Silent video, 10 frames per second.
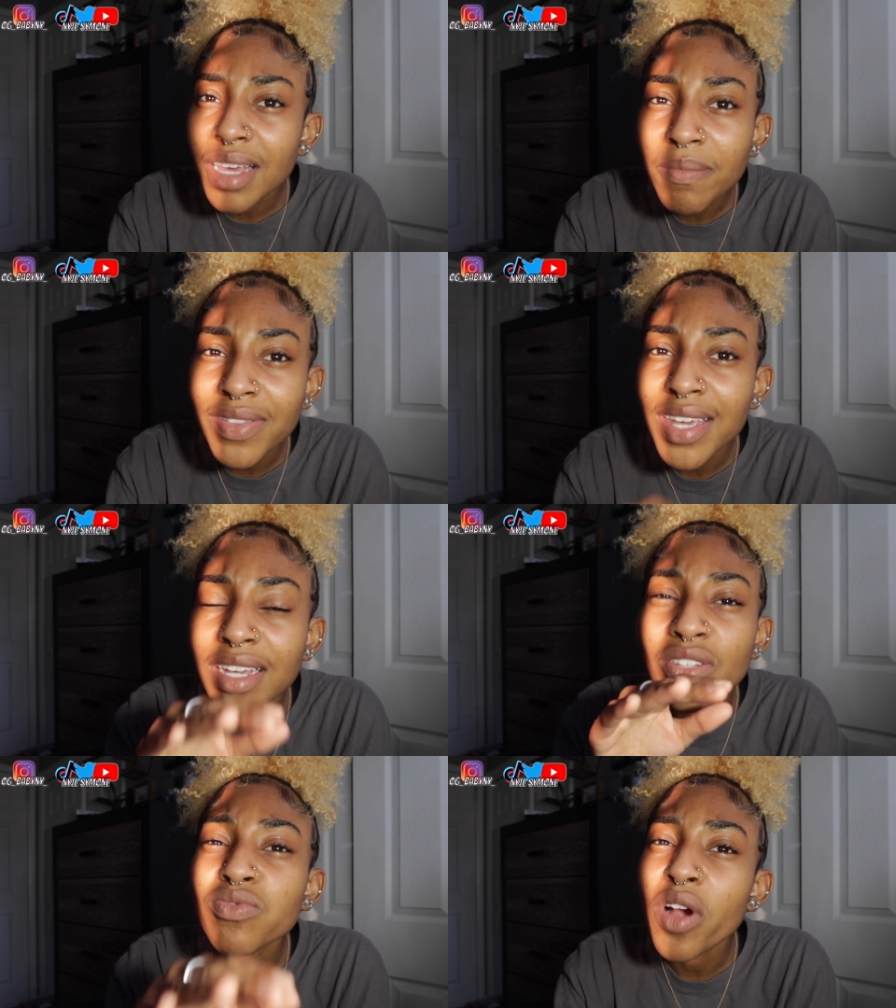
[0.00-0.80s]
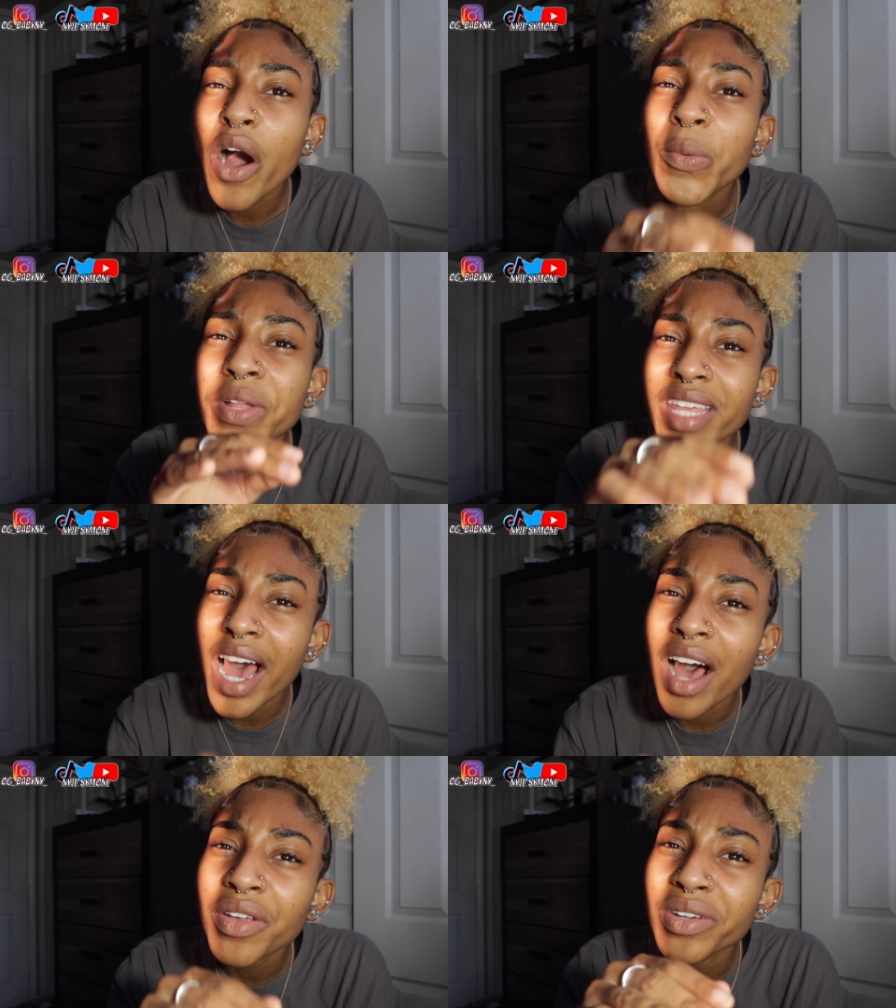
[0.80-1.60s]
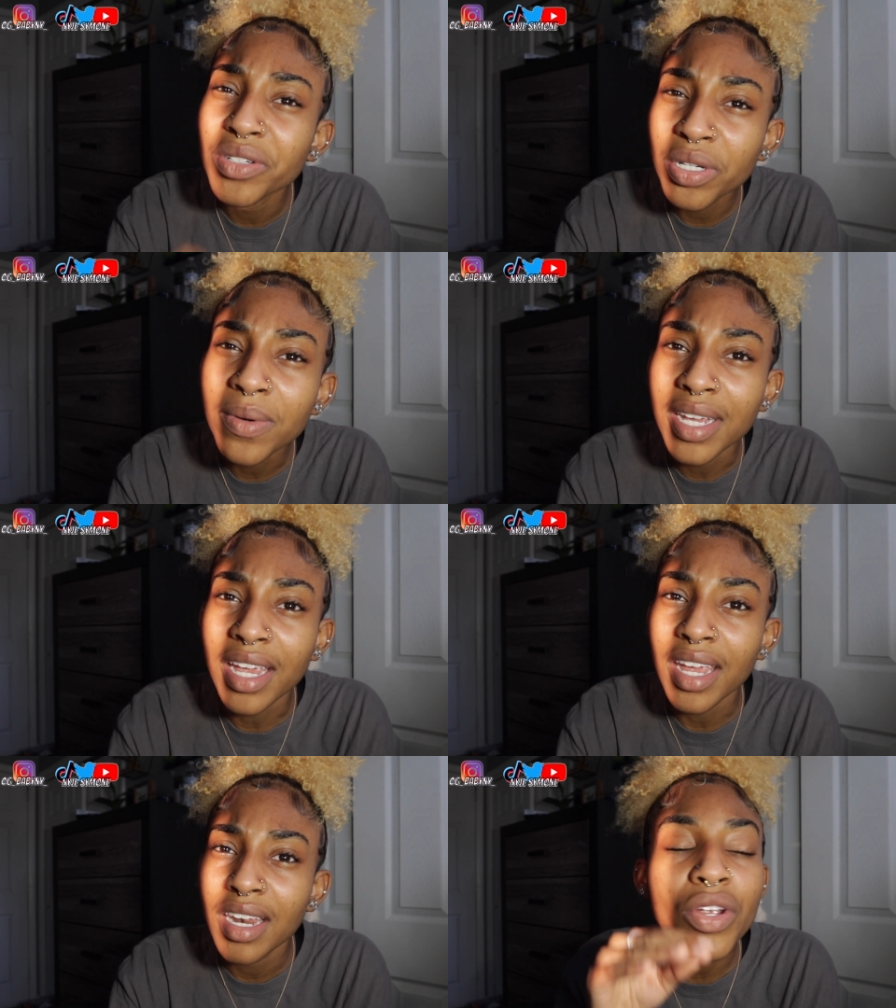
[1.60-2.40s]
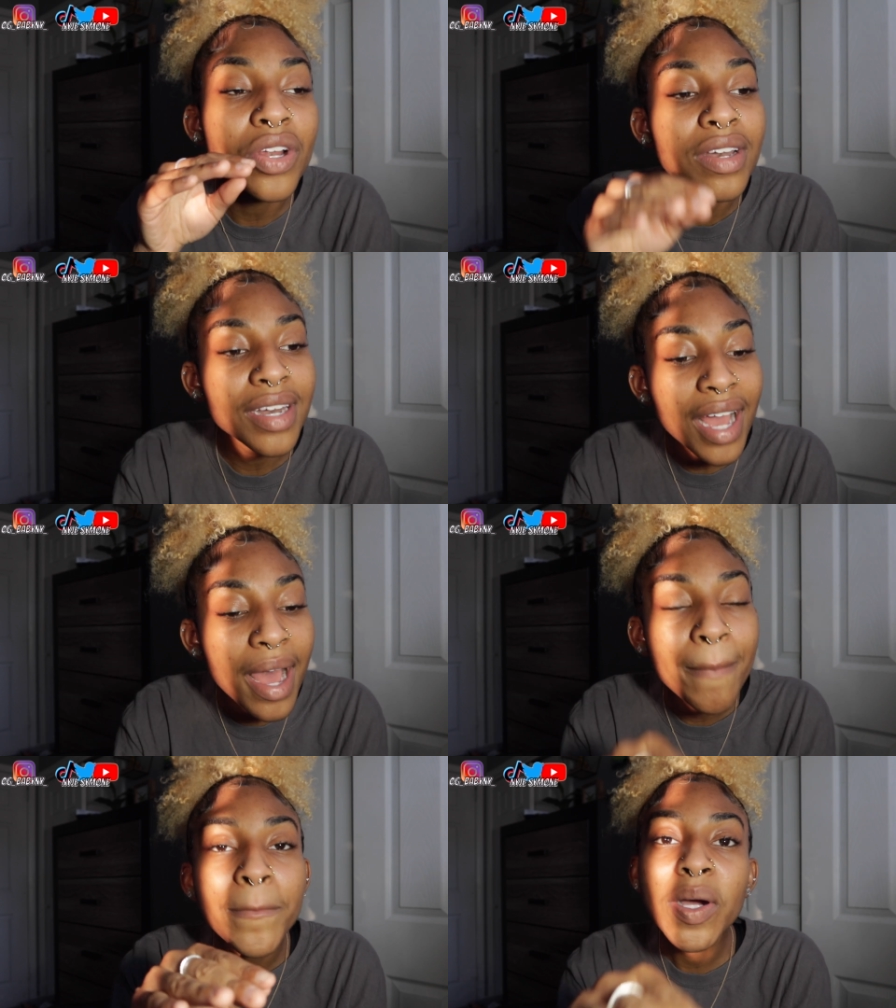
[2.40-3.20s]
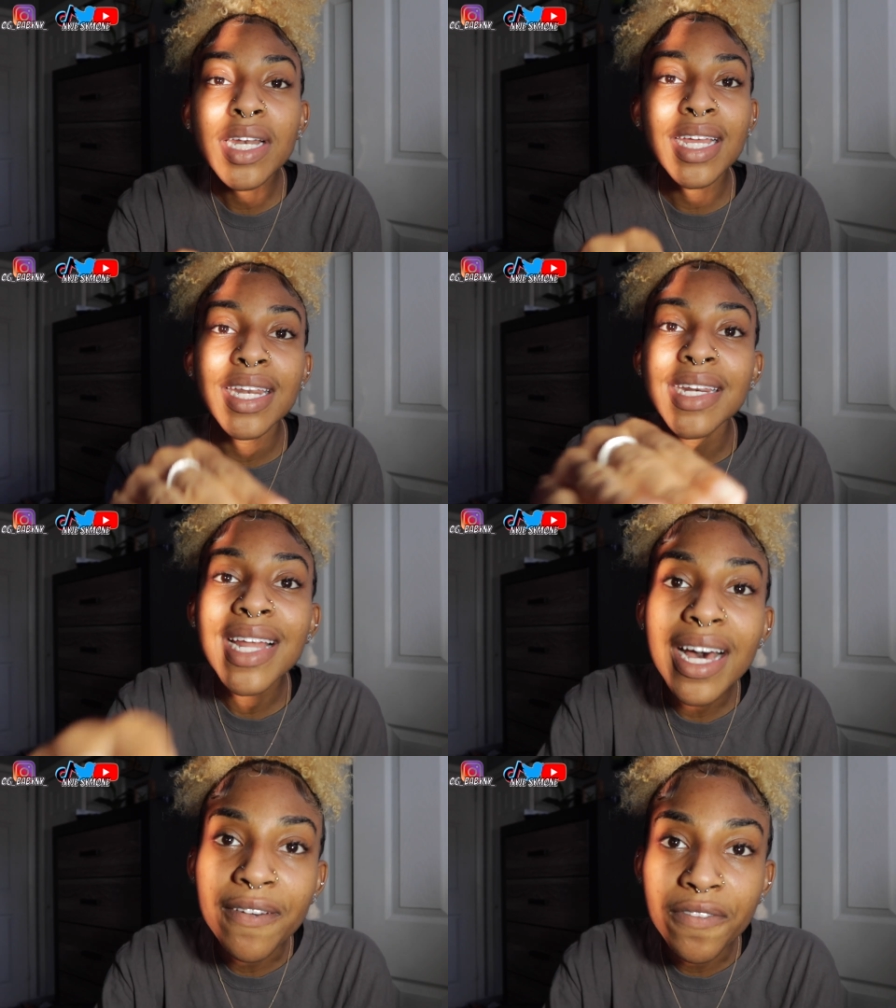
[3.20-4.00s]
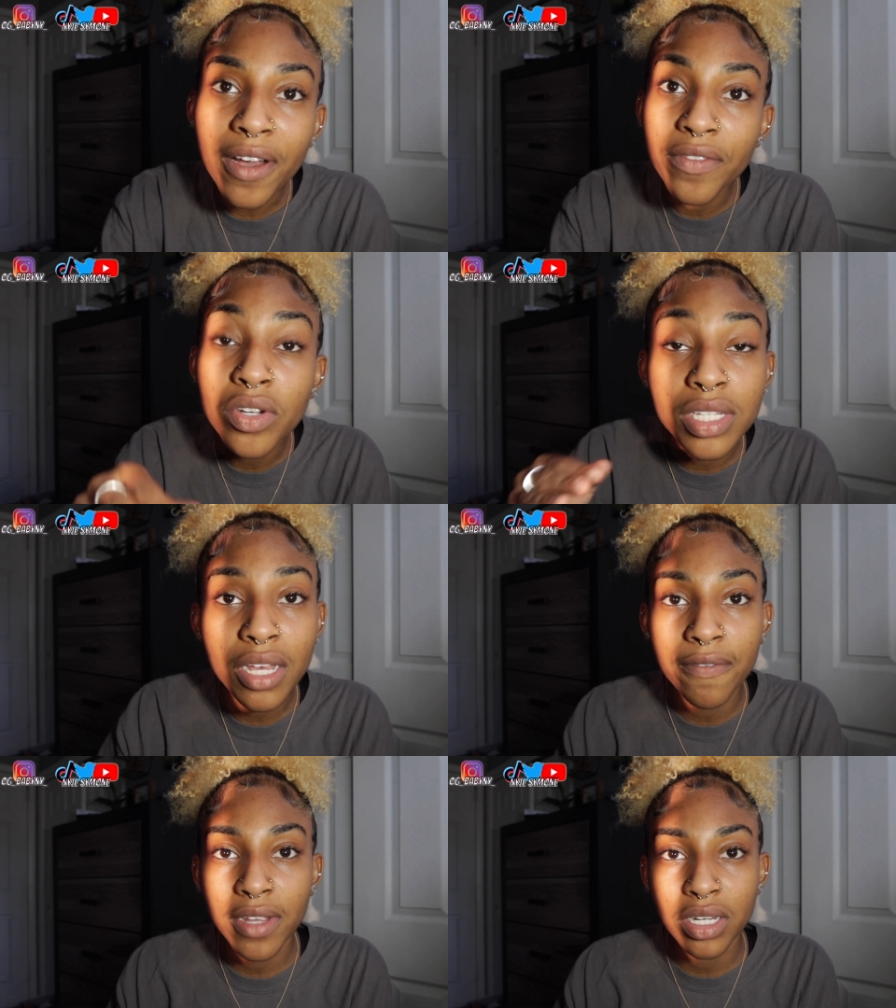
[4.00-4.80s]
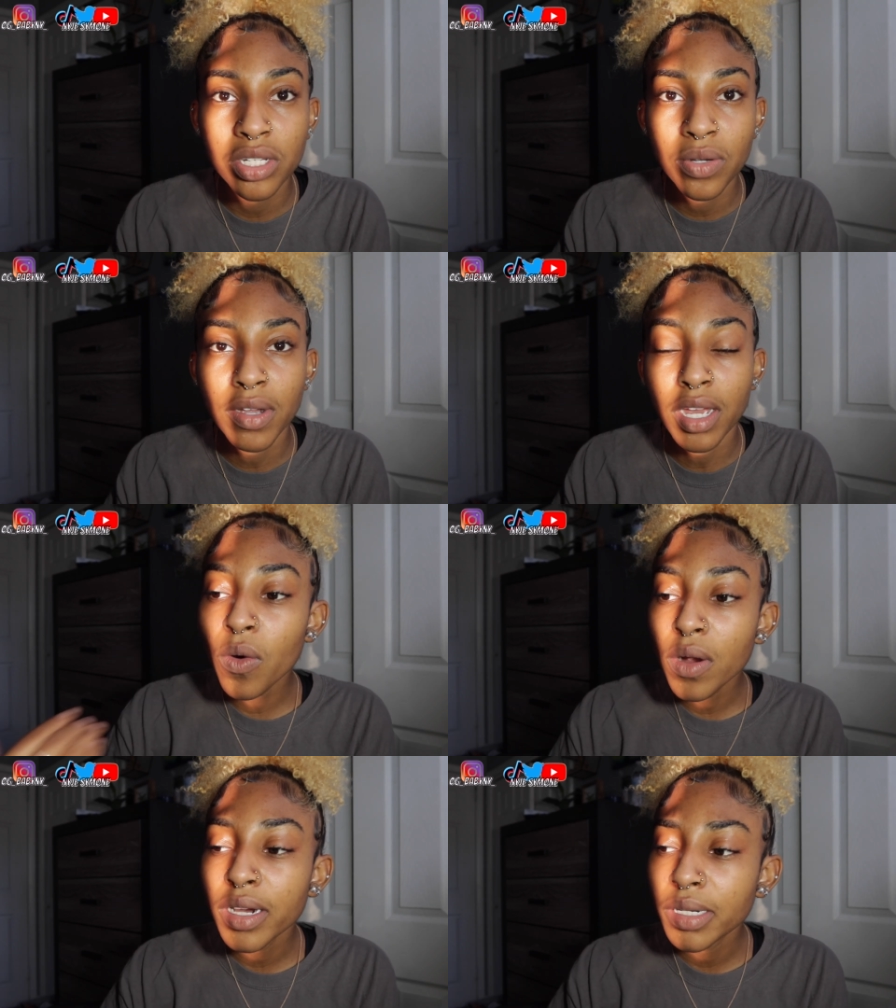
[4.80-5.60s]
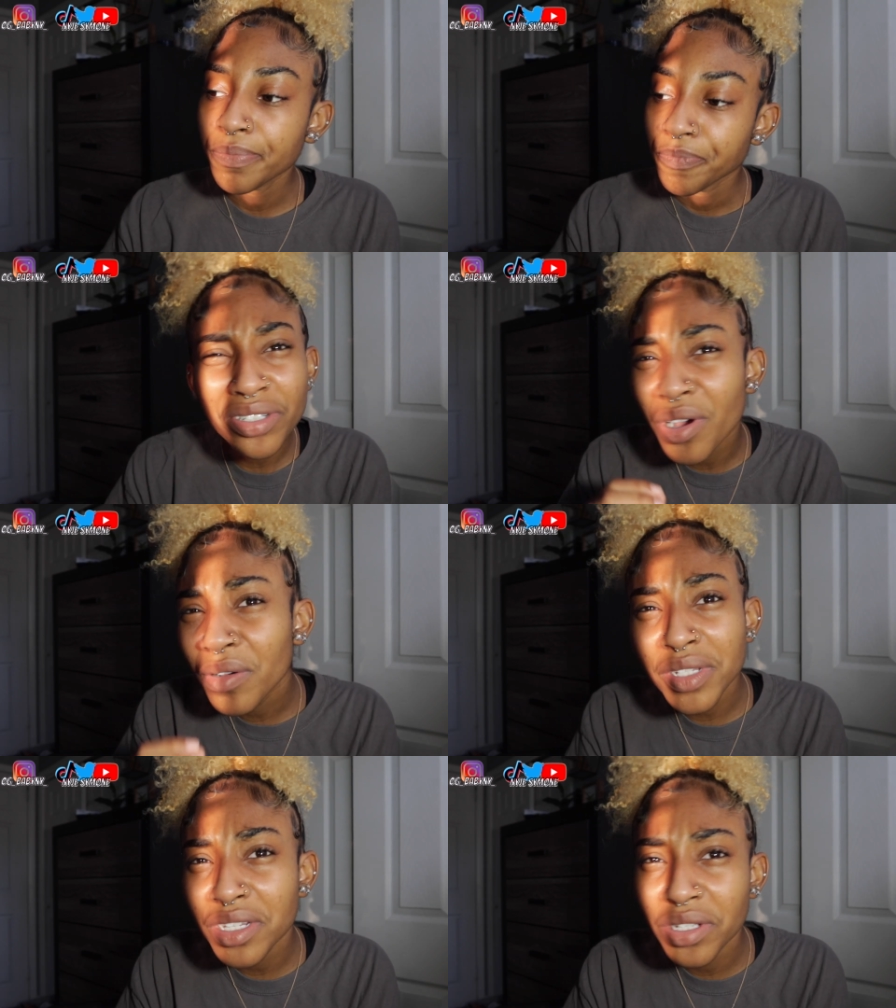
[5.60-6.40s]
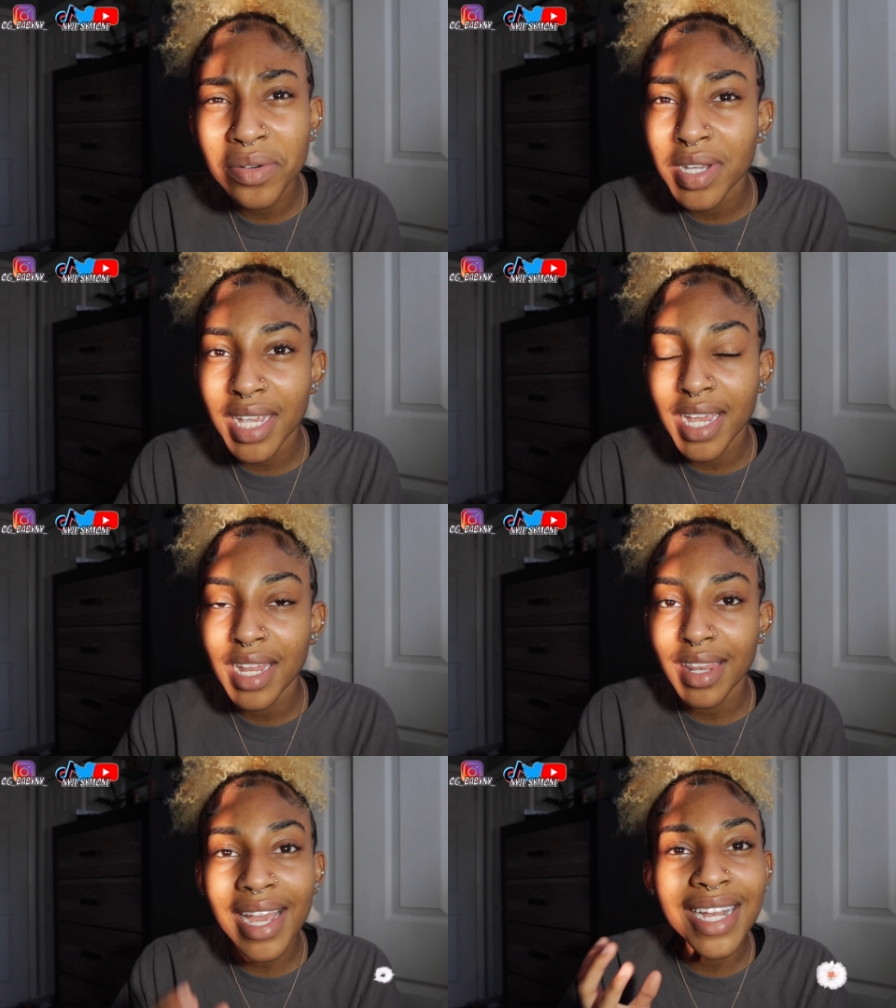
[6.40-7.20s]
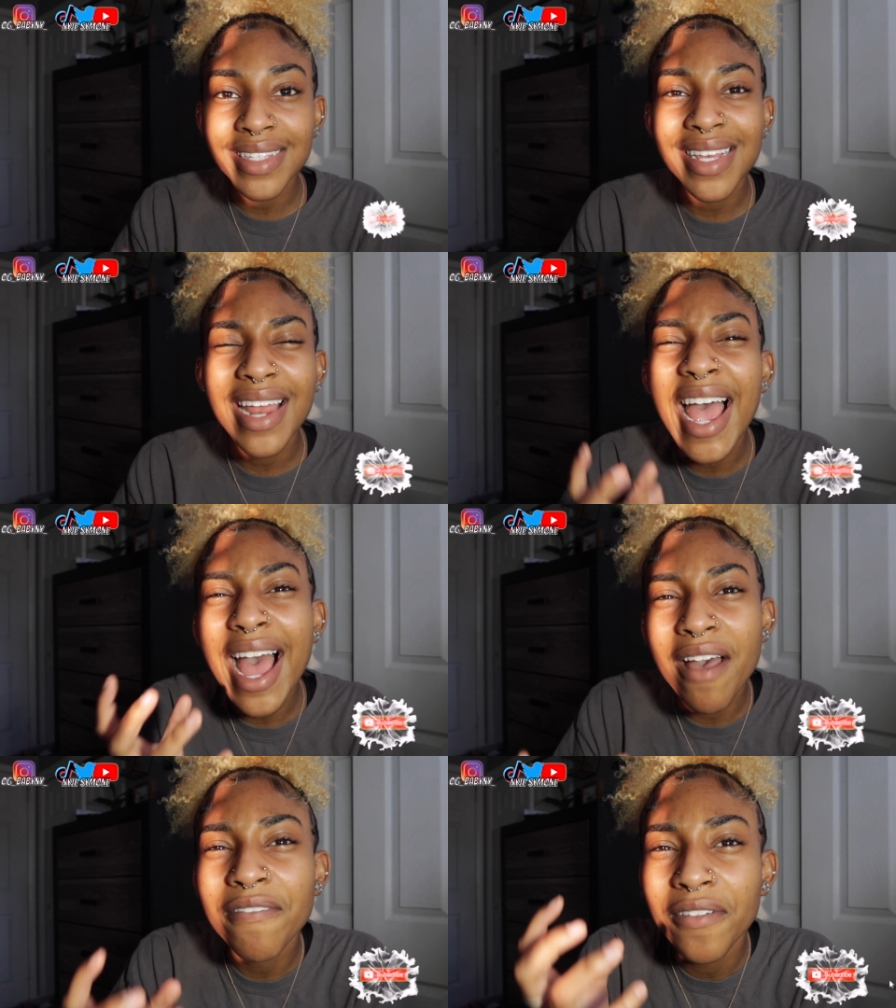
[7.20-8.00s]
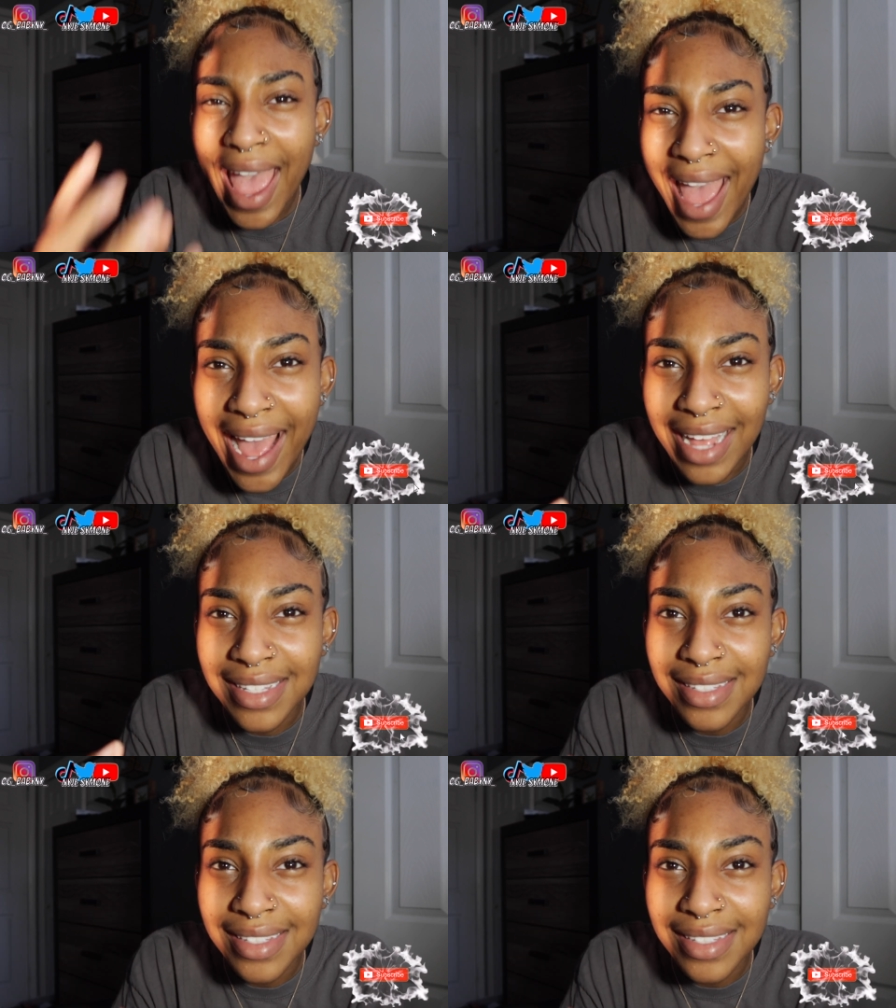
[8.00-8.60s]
something is wrong with how you're doing it, or you're not putting enough of yourself into it, or you're only doing it, like I said, half-assed.